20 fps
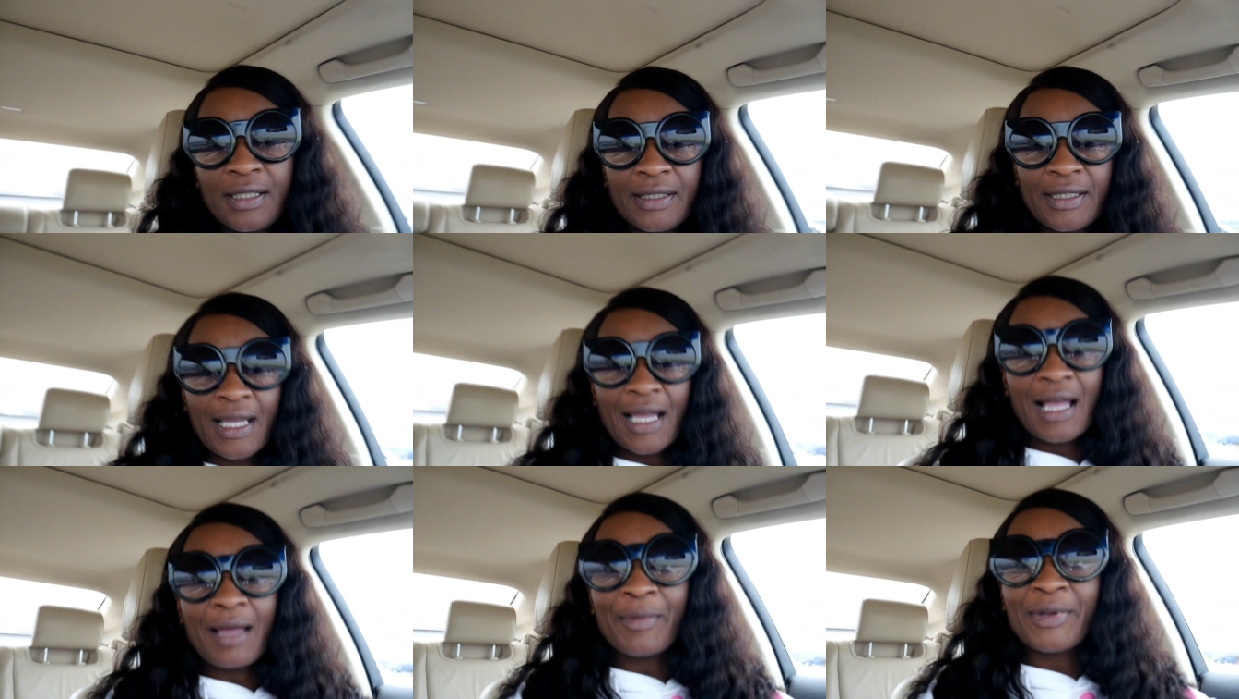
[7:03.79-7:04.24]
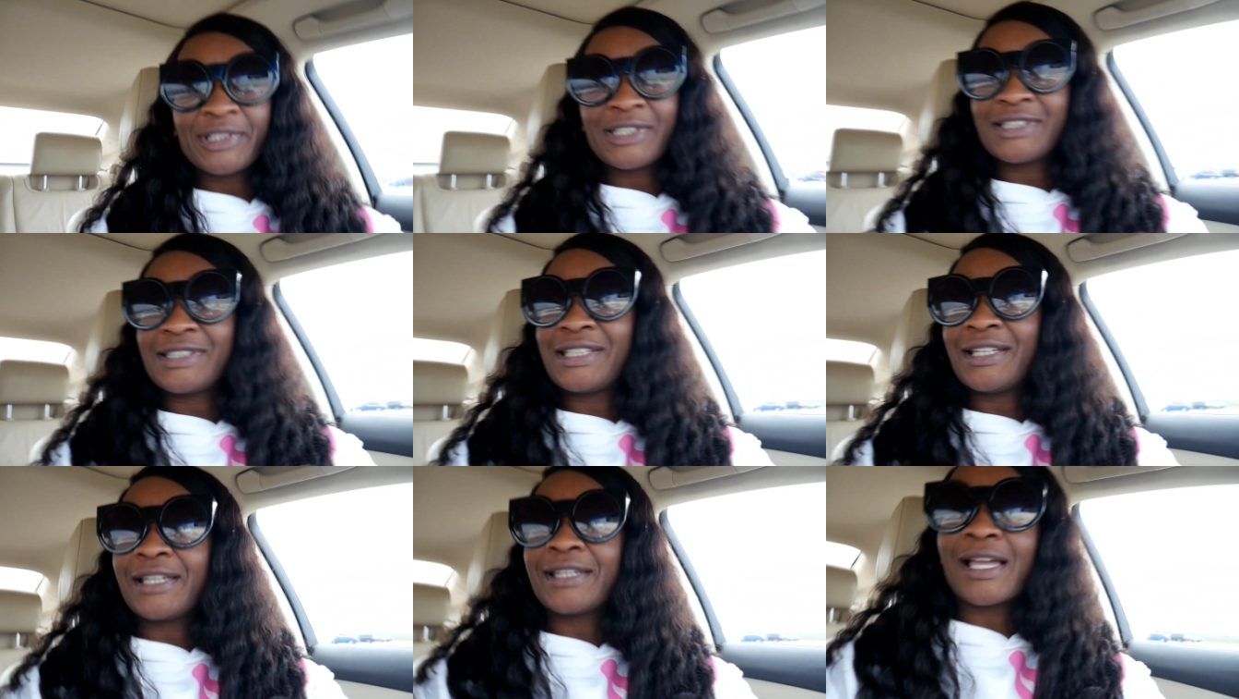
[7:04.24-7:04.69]
Yeah, I need
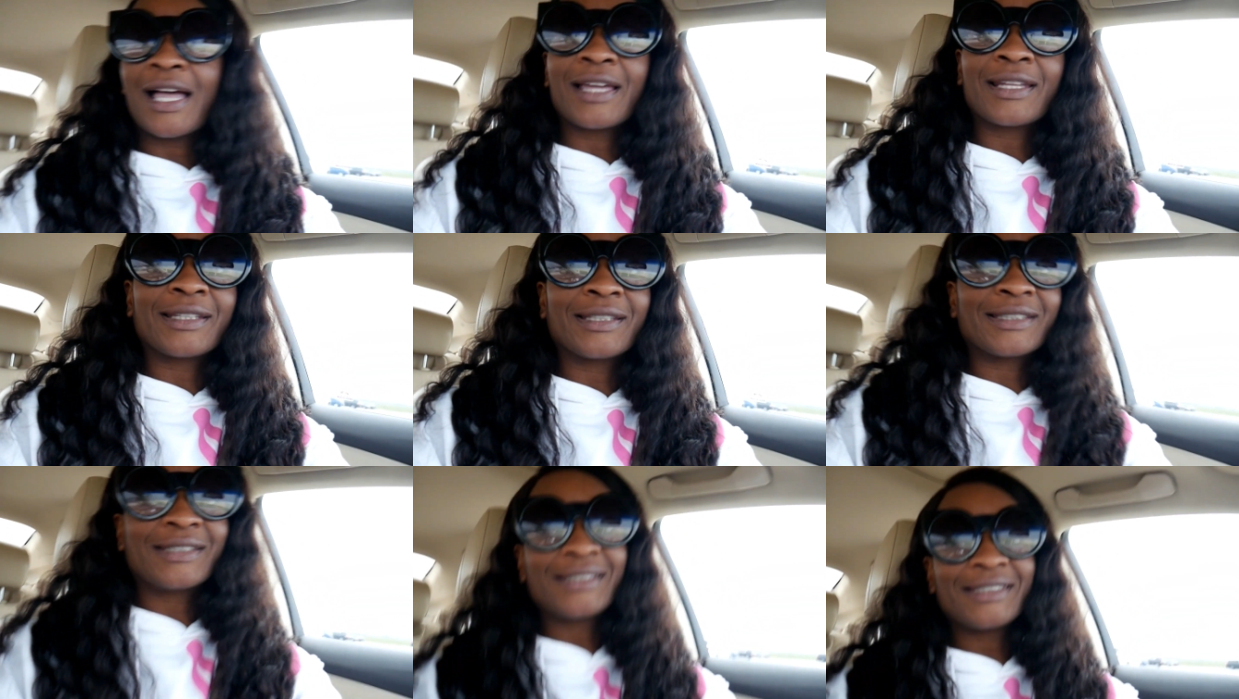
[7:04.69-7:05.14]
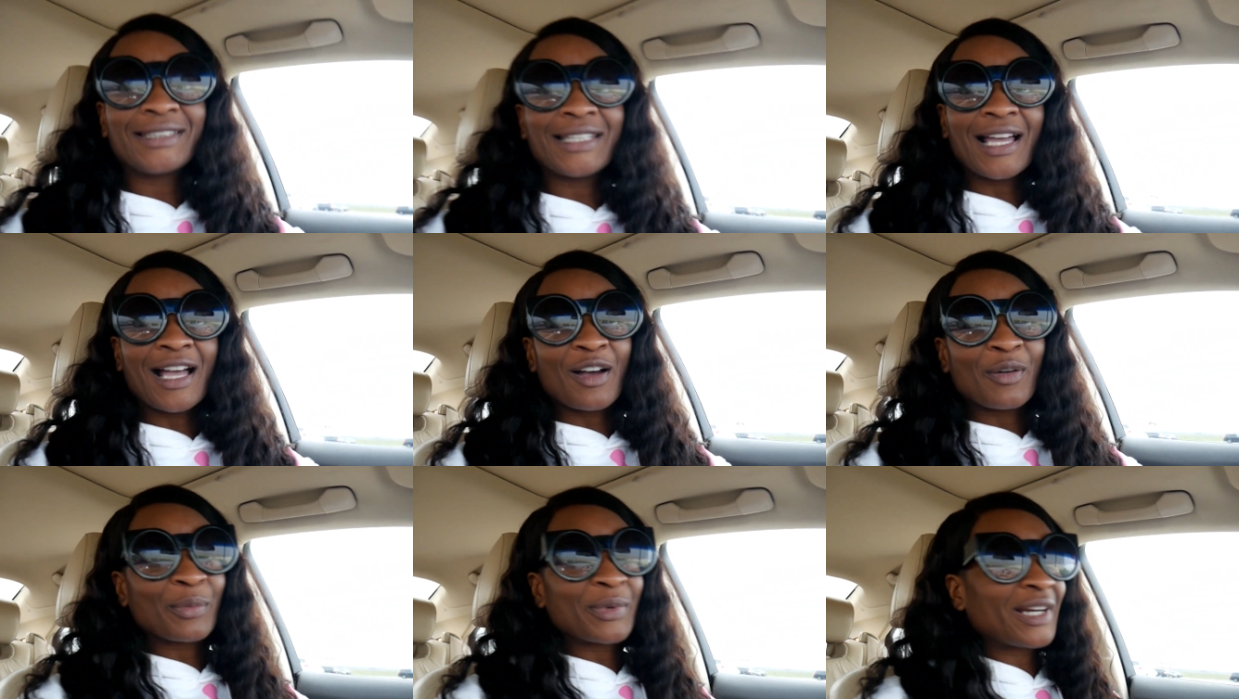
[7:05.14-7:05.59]
to tell y'all this.
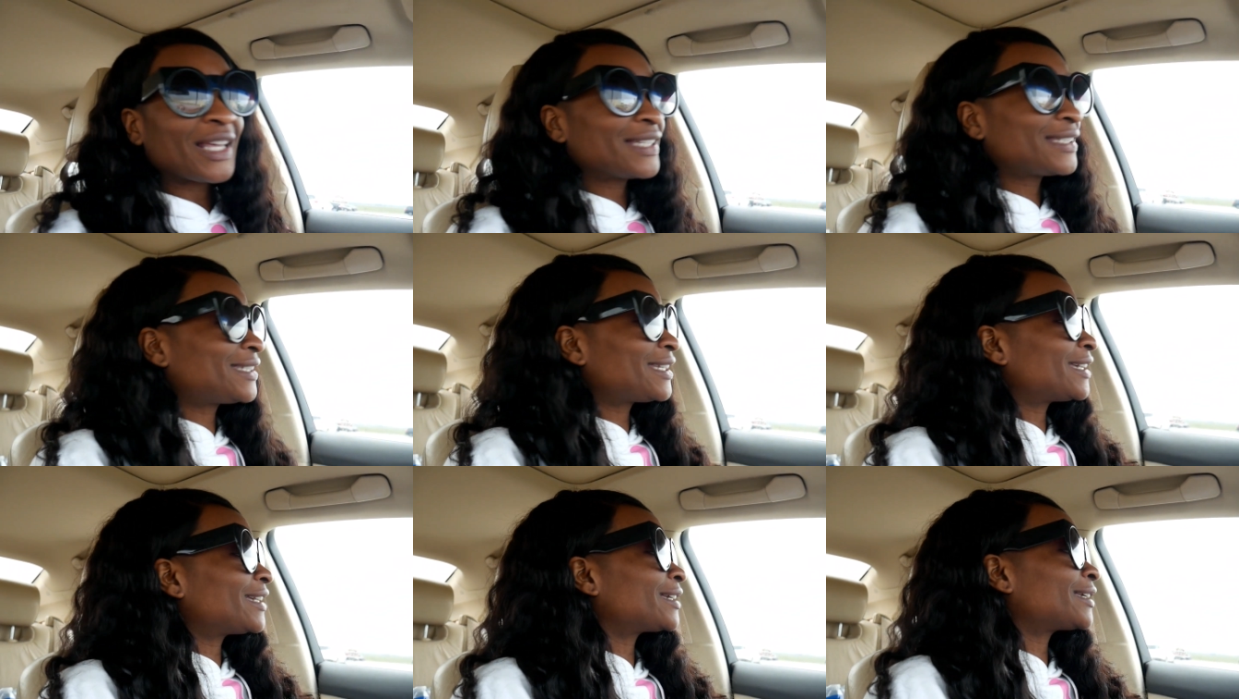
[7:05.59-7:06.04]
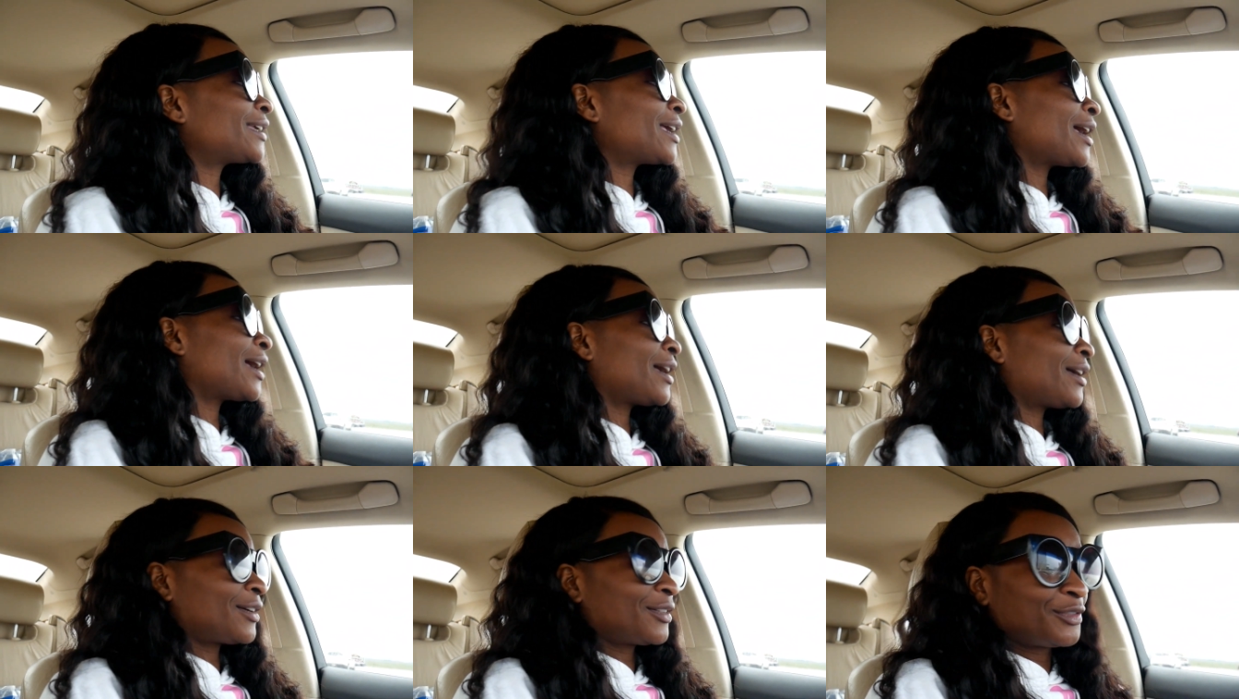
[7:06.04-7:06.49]
Yeah, when I tell
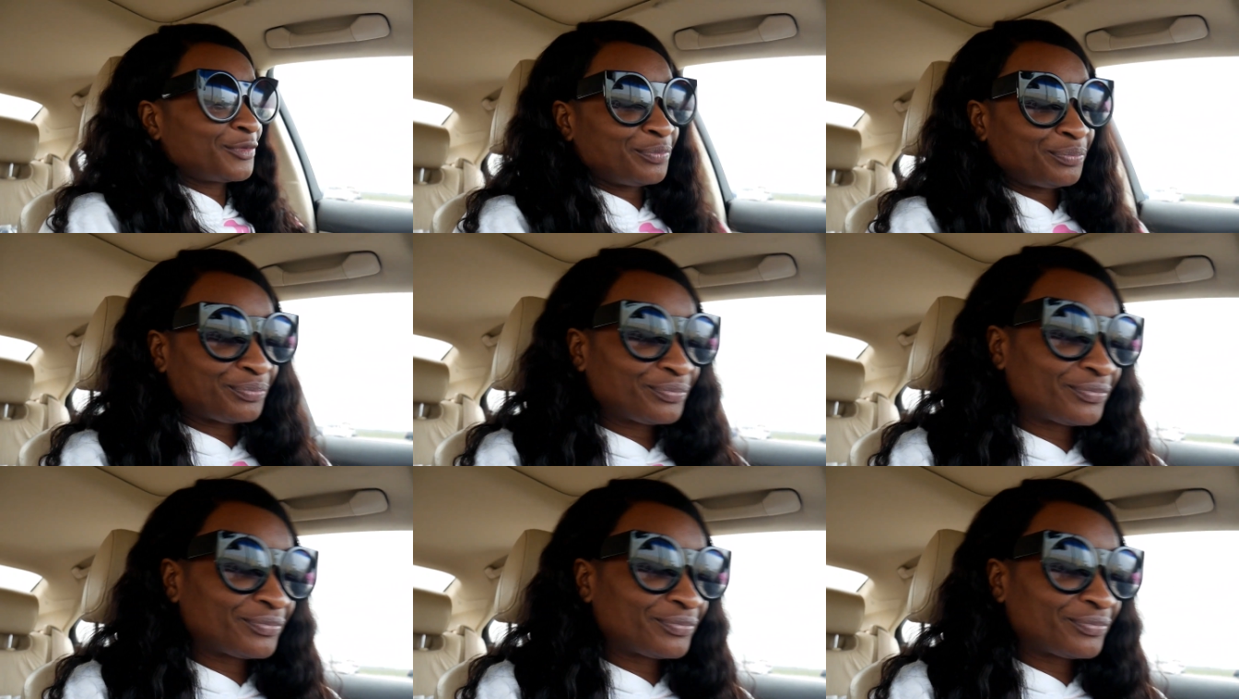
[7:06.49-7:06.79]
y'all,